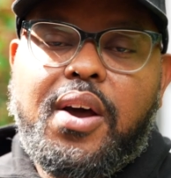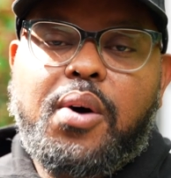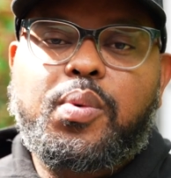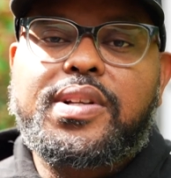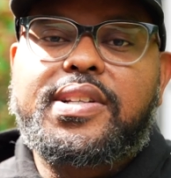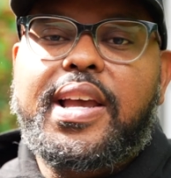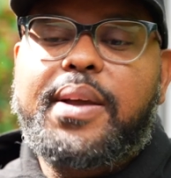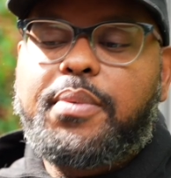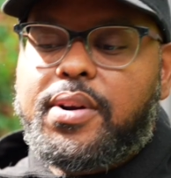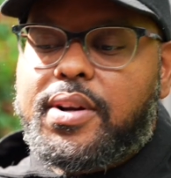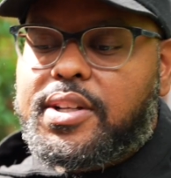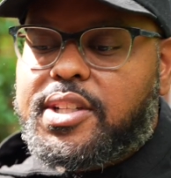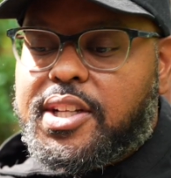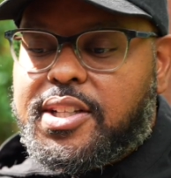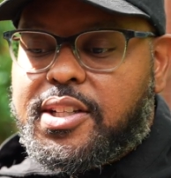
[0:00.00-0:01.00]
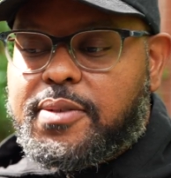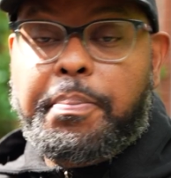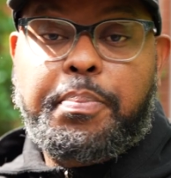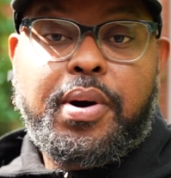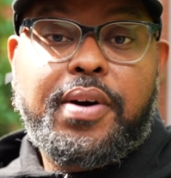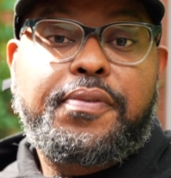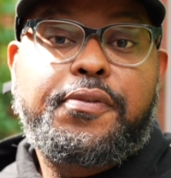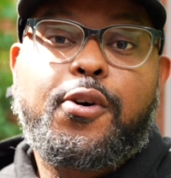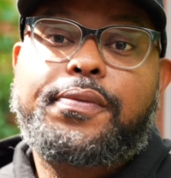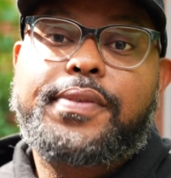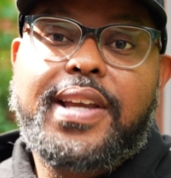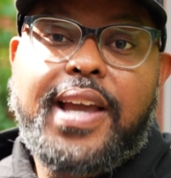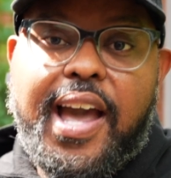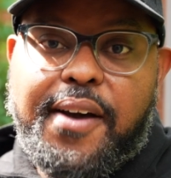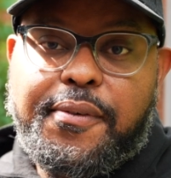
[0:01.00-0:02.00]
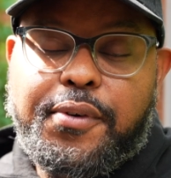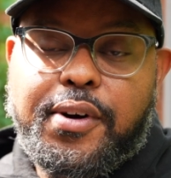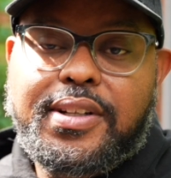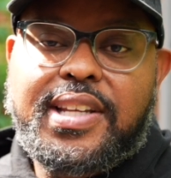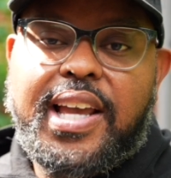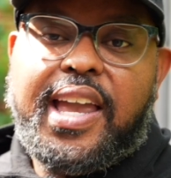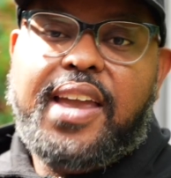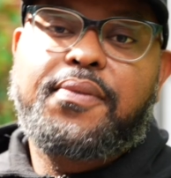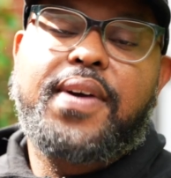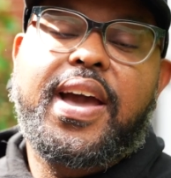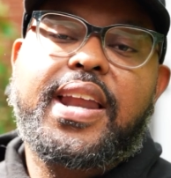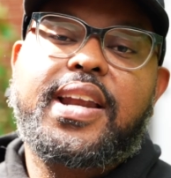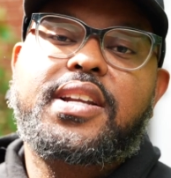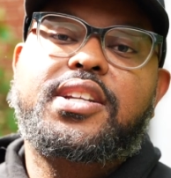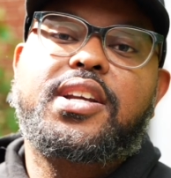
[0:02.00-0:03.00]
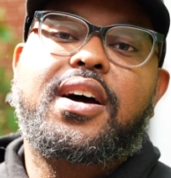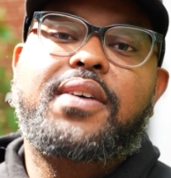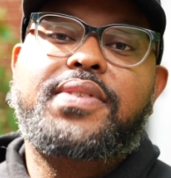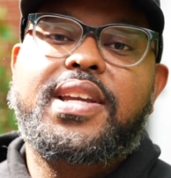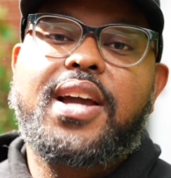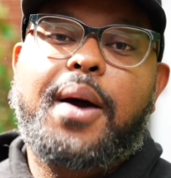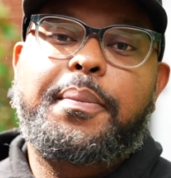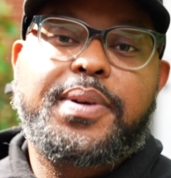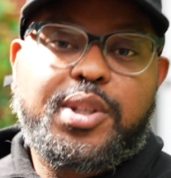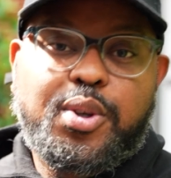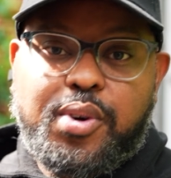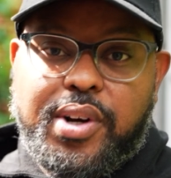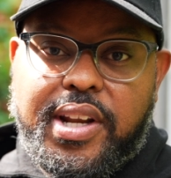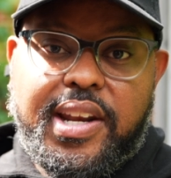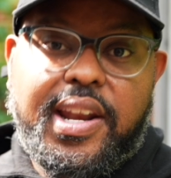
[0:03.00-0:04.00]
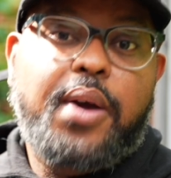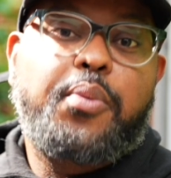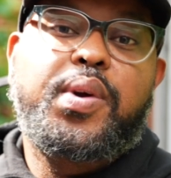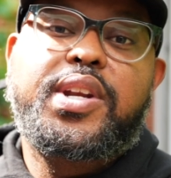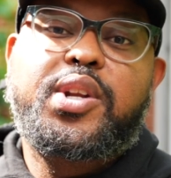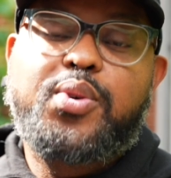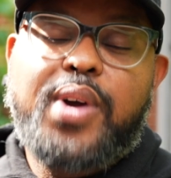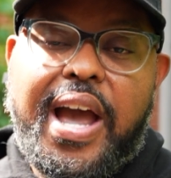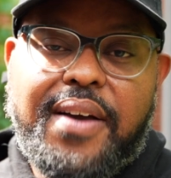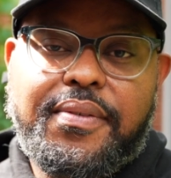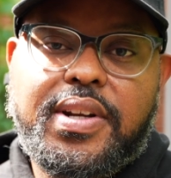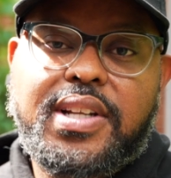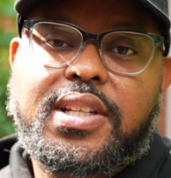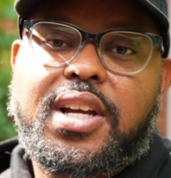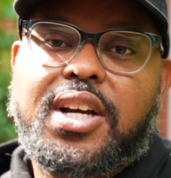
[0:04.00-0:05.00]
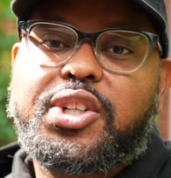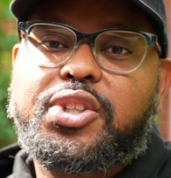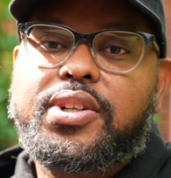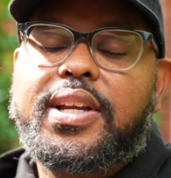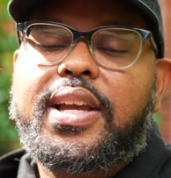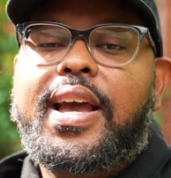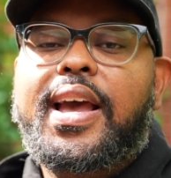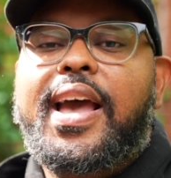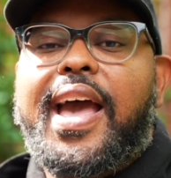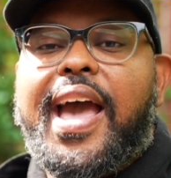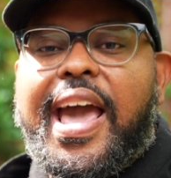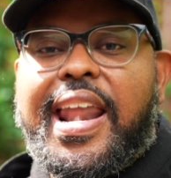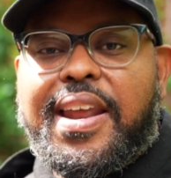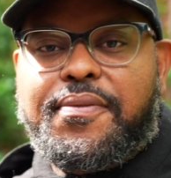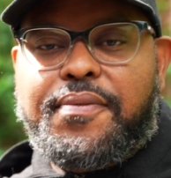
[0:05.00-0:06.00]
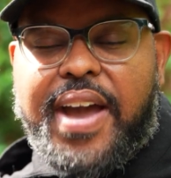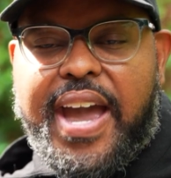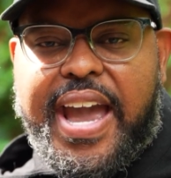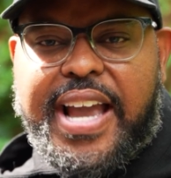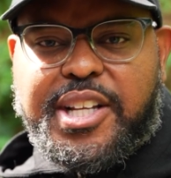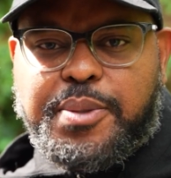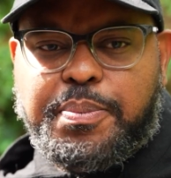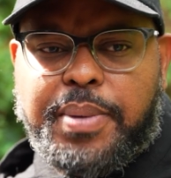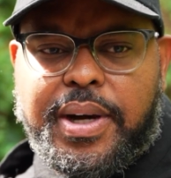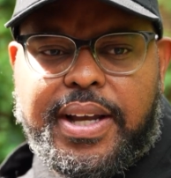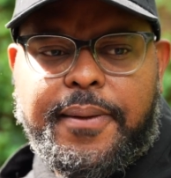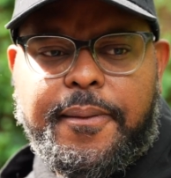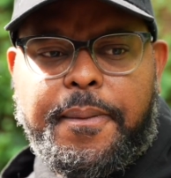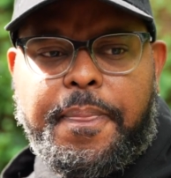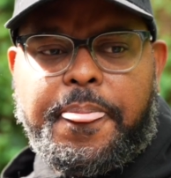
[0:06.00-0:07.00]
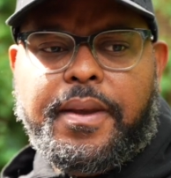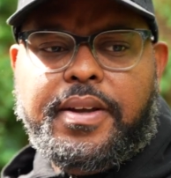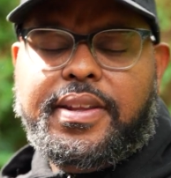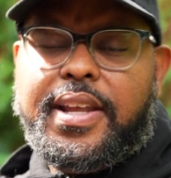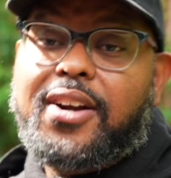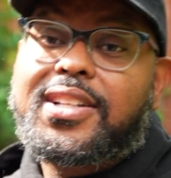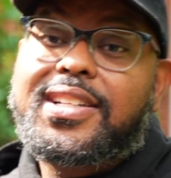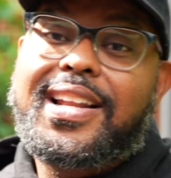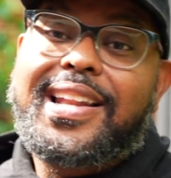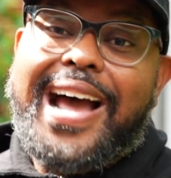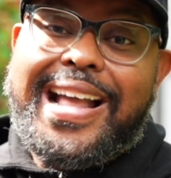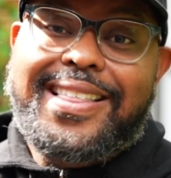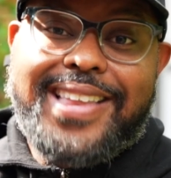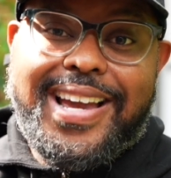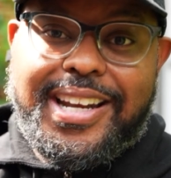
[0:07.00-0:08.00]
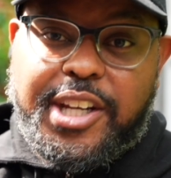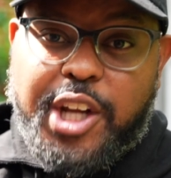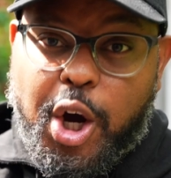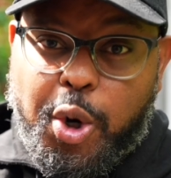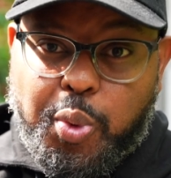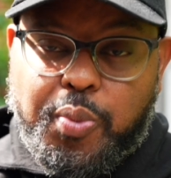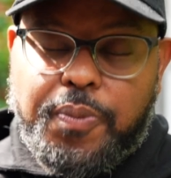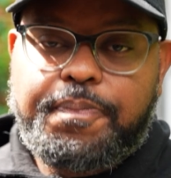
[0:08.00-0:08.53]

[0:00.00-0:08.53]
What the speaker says: was able to just put forth the effort, take advantage of the opportunity that we do have in this country and advance. But there's a lot that don't.